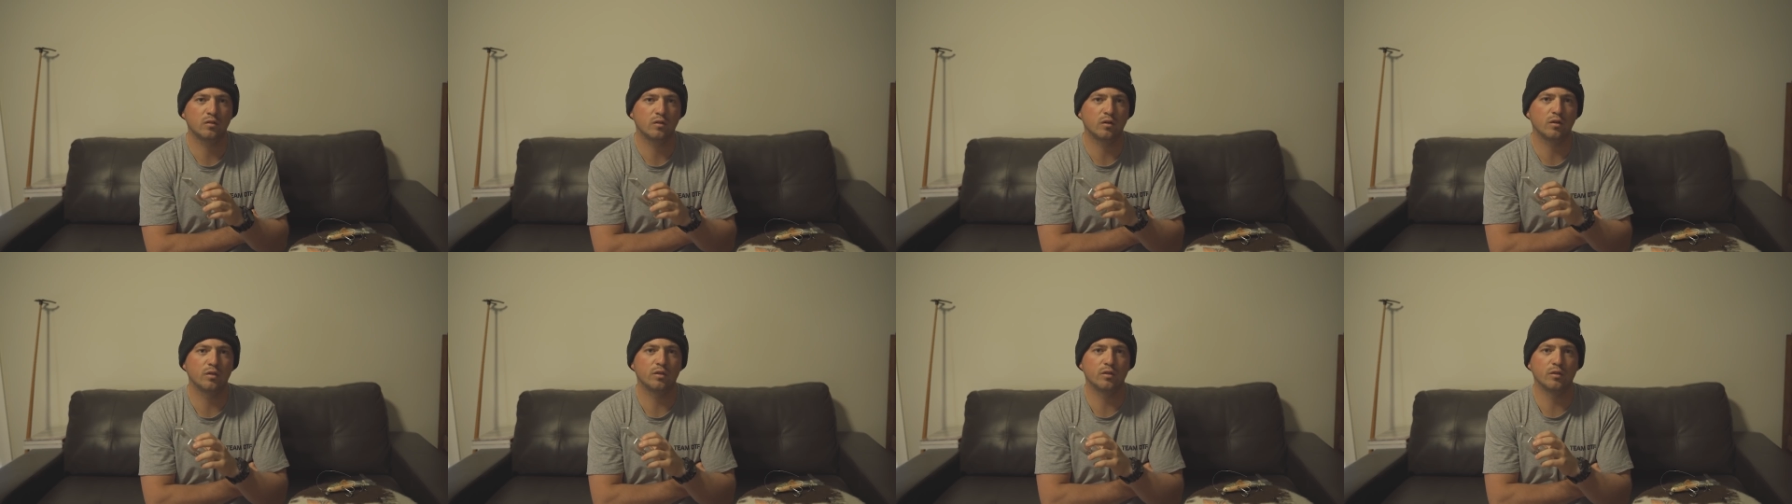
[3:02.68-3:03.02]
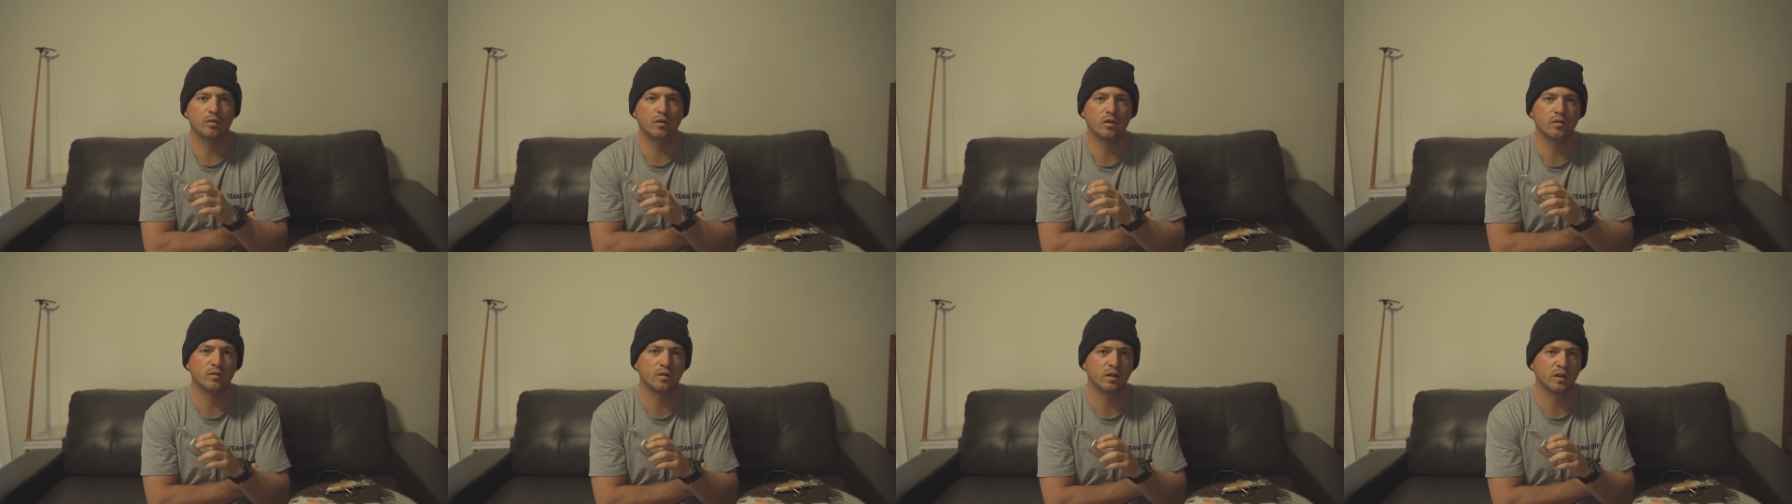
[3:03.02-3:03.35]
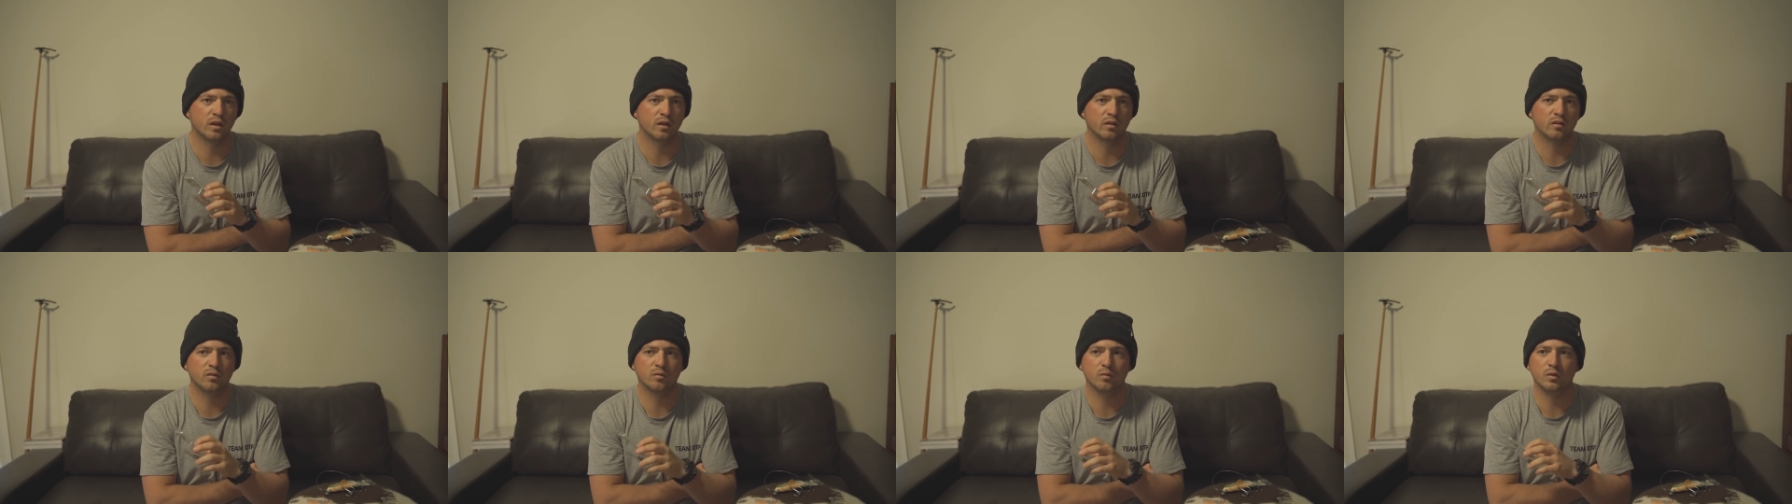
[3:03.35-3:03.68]
or 1/3
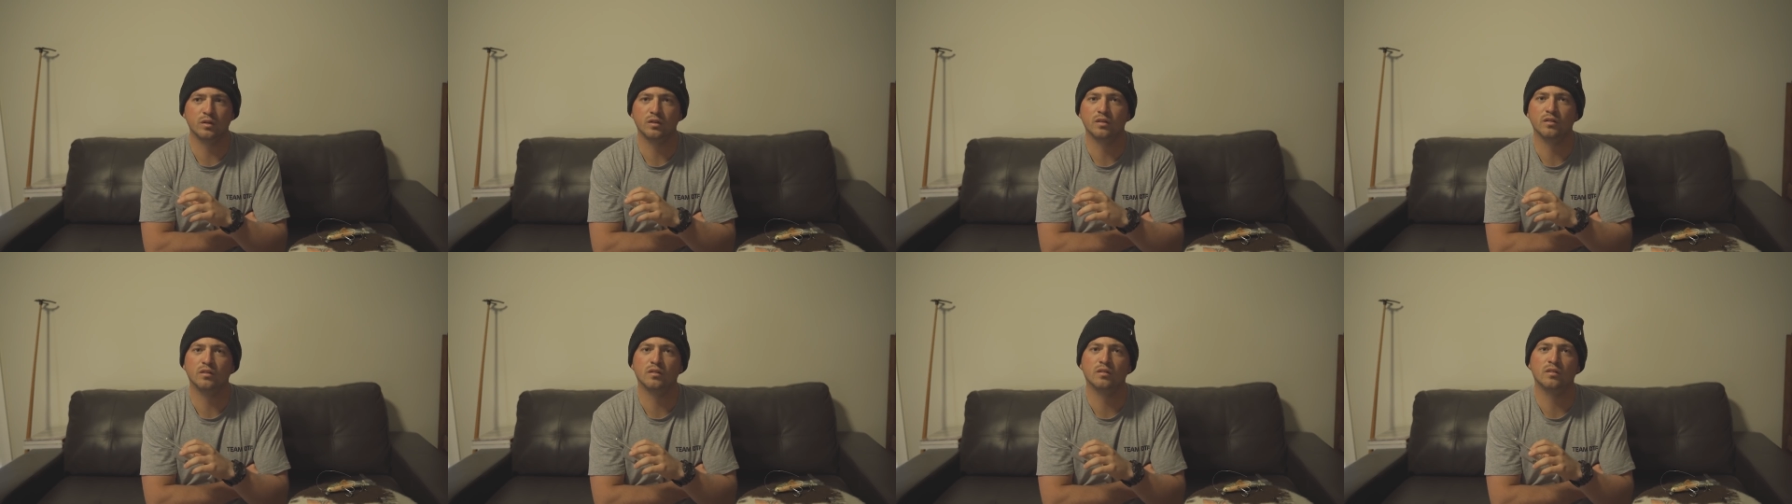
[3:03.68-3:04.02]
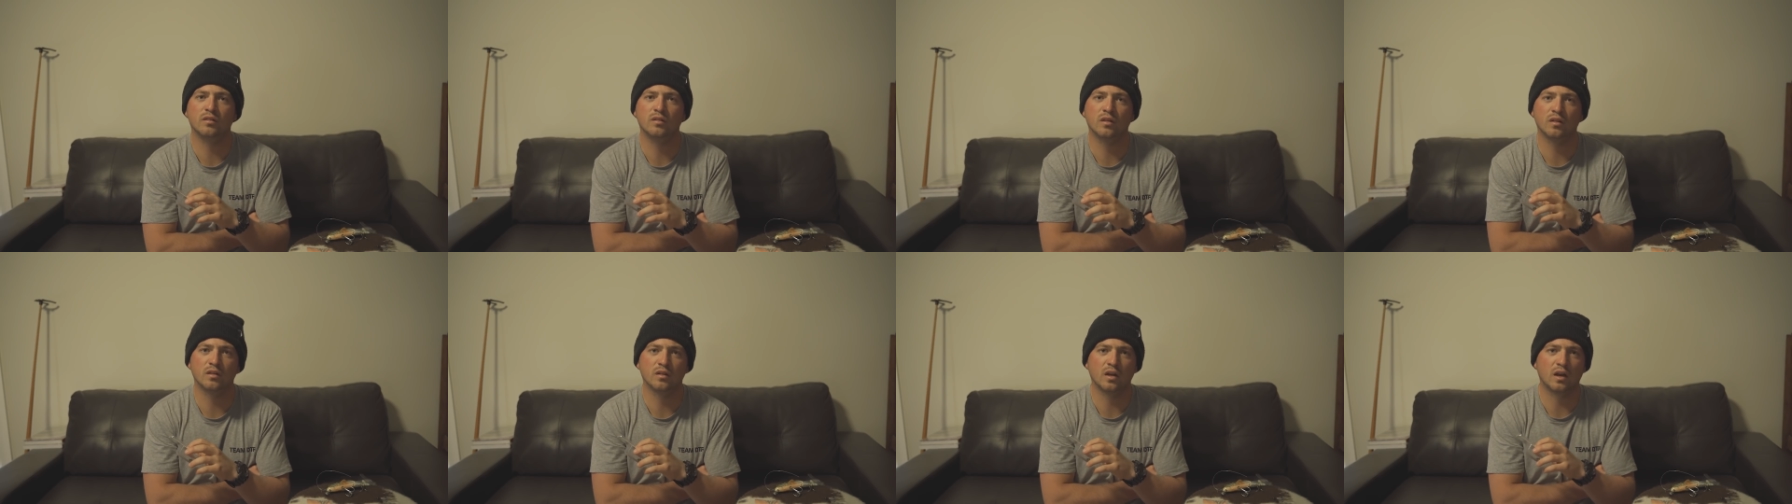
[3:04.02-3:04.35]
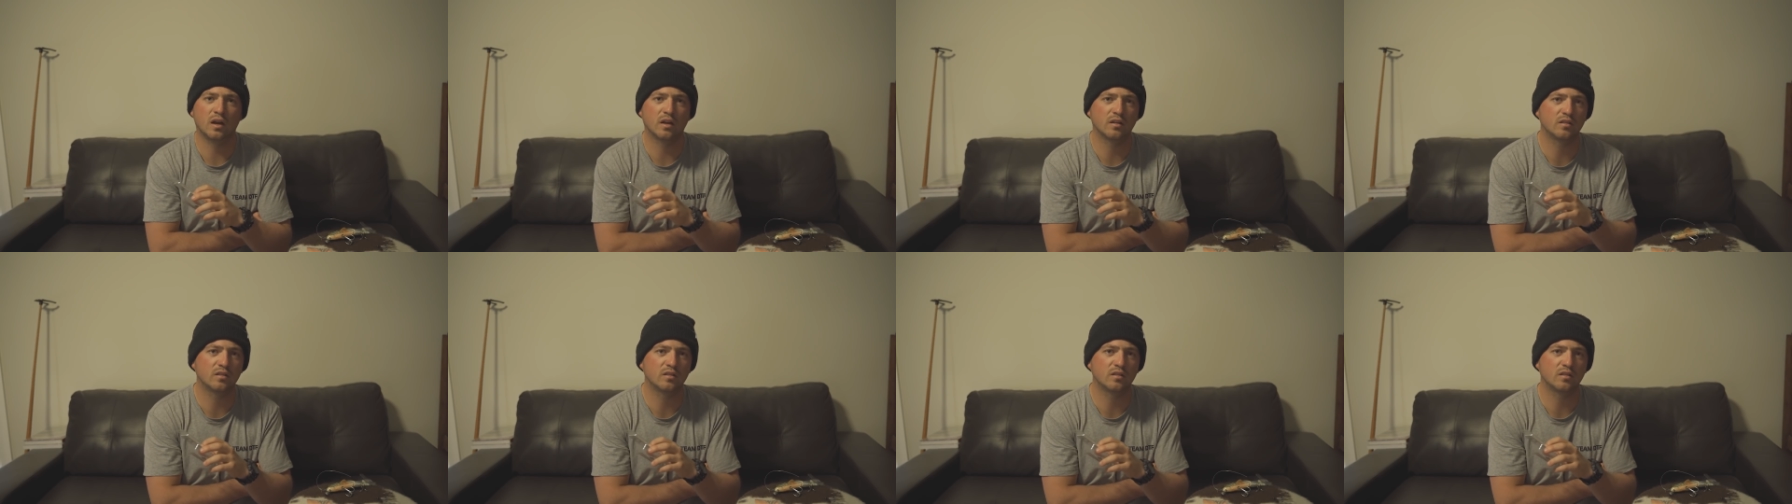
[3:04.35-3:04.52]
ounce, which is